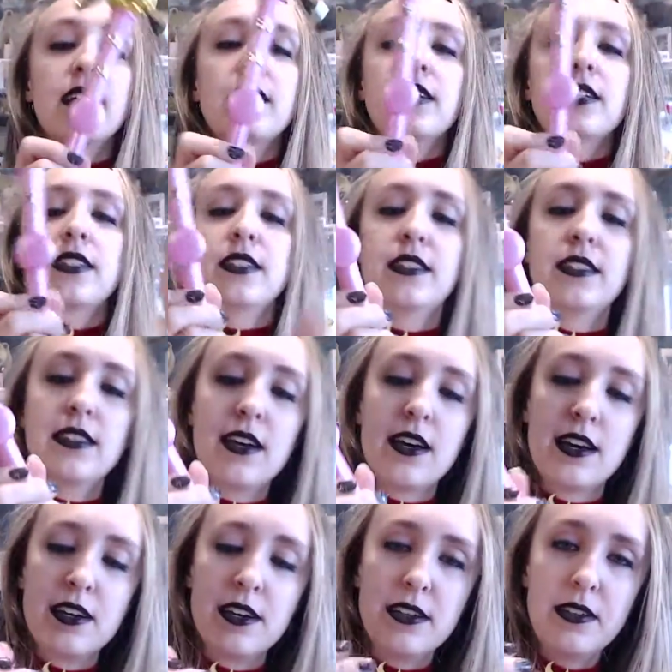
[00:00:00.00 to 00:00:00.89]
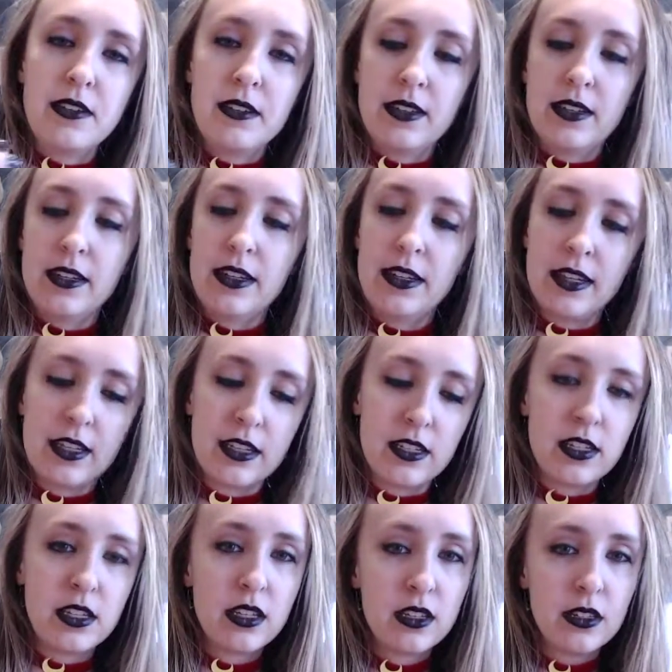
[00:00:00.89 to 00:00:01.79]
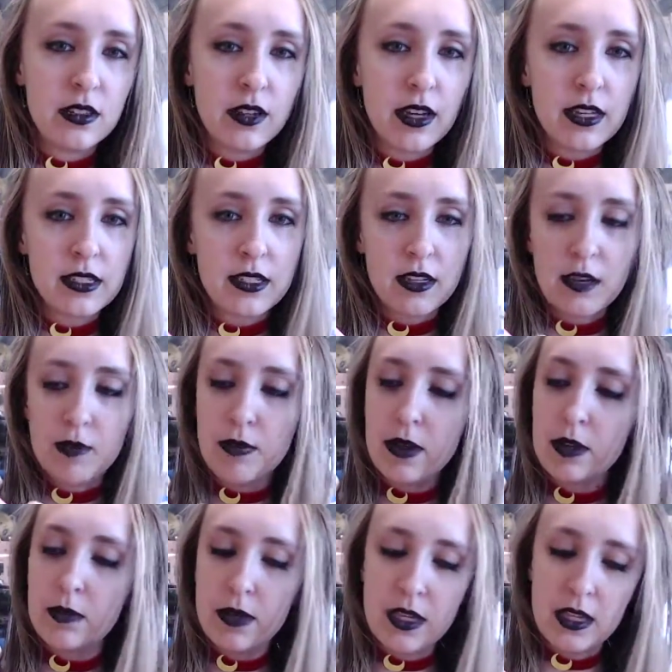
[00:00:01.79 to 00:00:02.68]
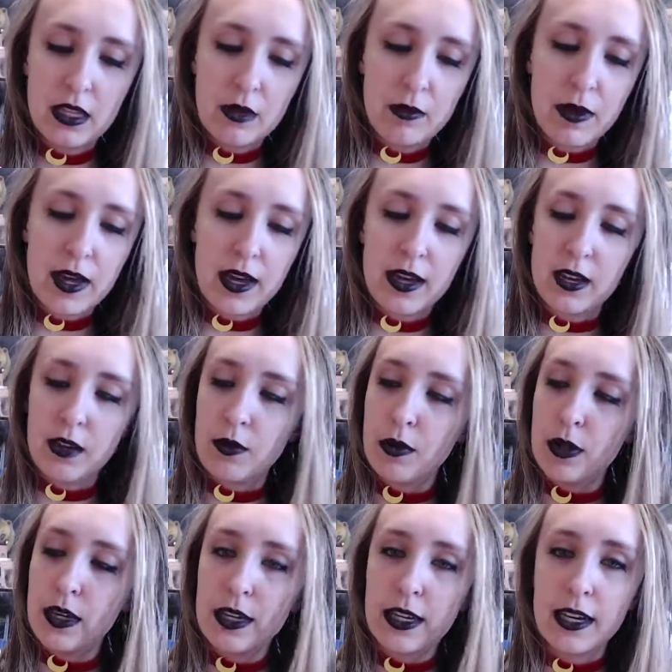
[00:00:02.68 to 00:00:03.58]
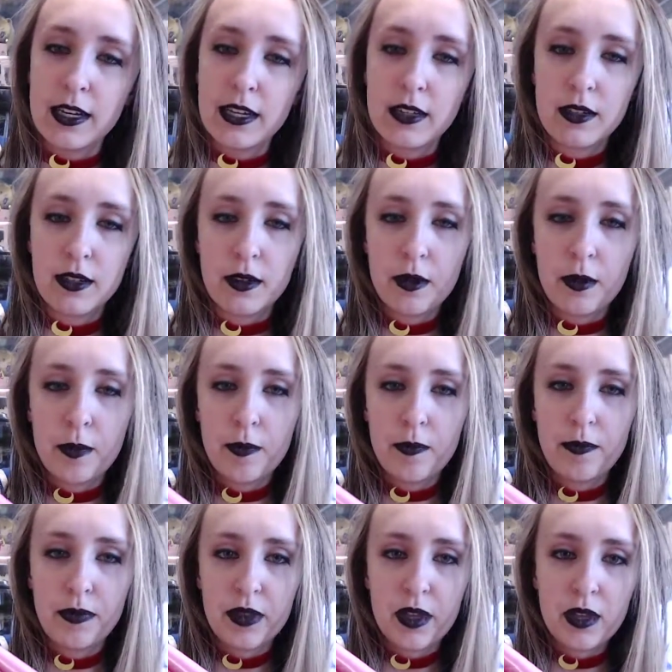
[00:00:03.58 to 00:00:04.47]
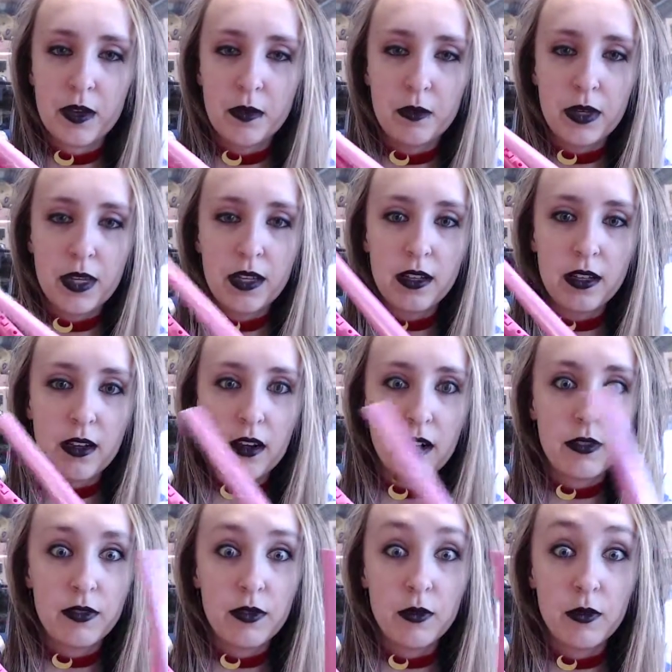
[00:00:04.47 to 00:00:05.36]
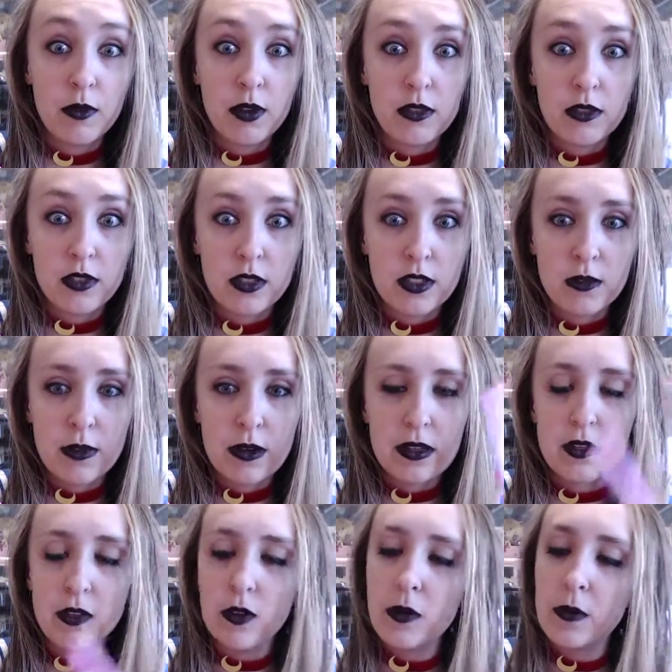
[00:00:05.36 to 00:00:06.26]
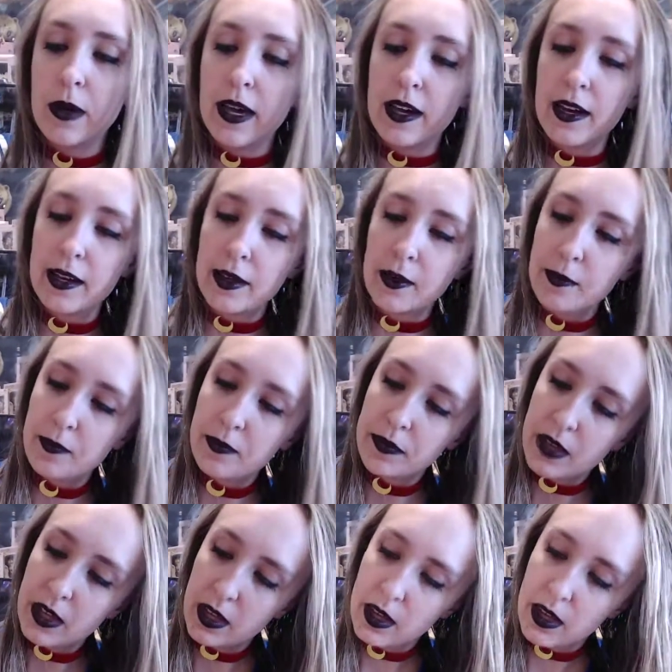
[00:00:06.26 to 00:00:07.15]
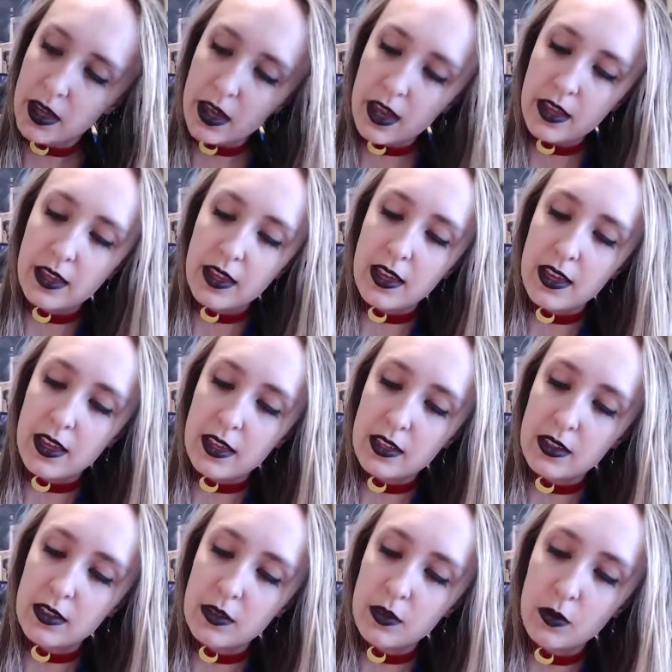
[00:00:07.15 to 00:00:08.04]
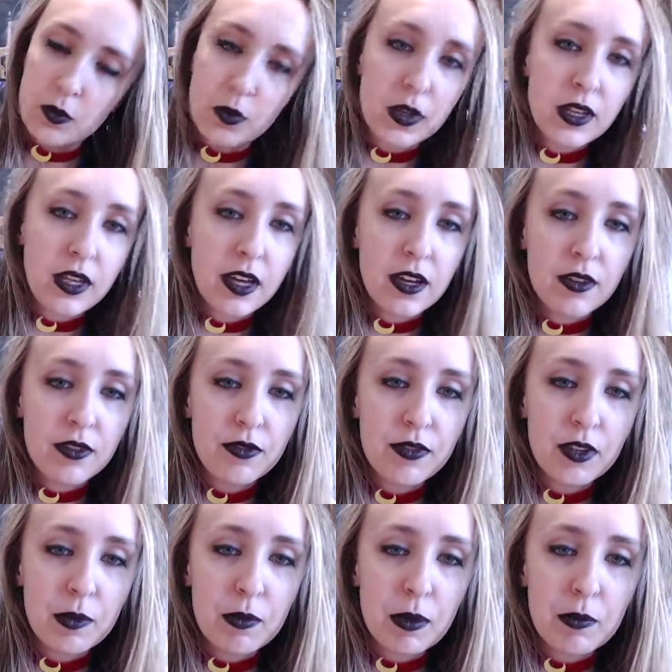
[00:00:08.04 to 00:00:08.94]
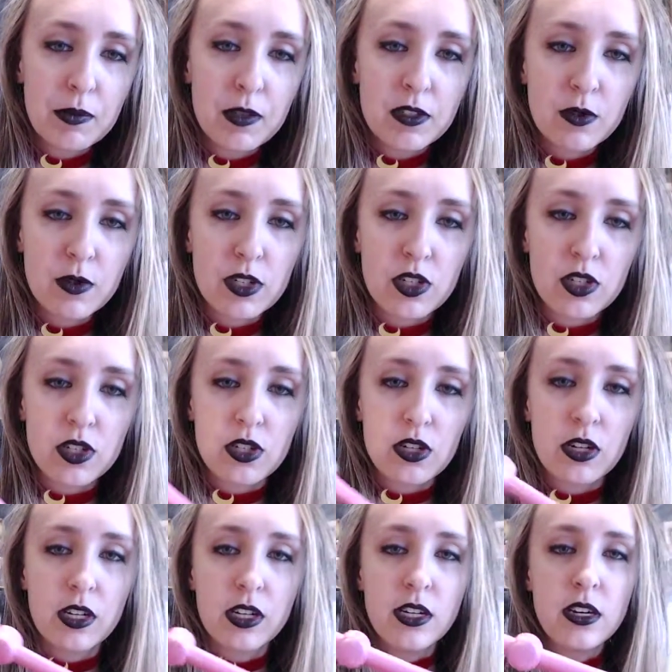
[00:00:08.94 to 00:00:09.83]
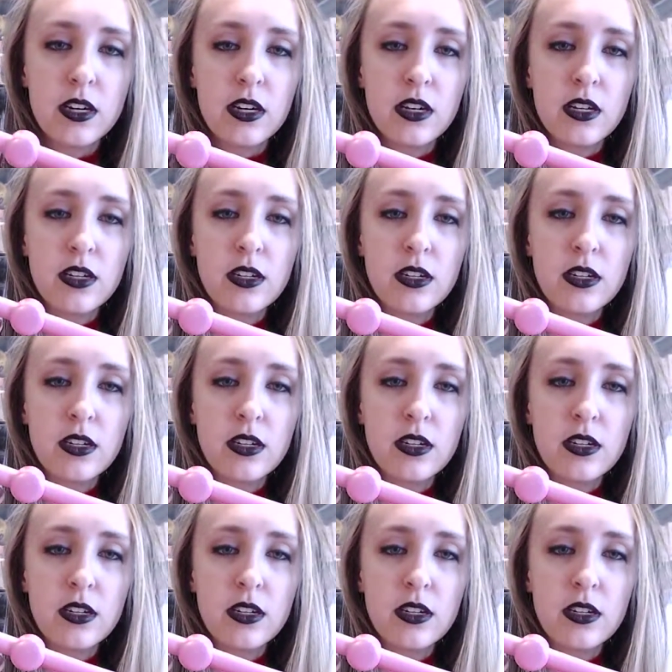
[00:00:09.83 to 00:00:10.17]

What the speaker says: So, it too has a compartment in the back where you peel off just about the whole back, and then when you flip up the switch to turn it on,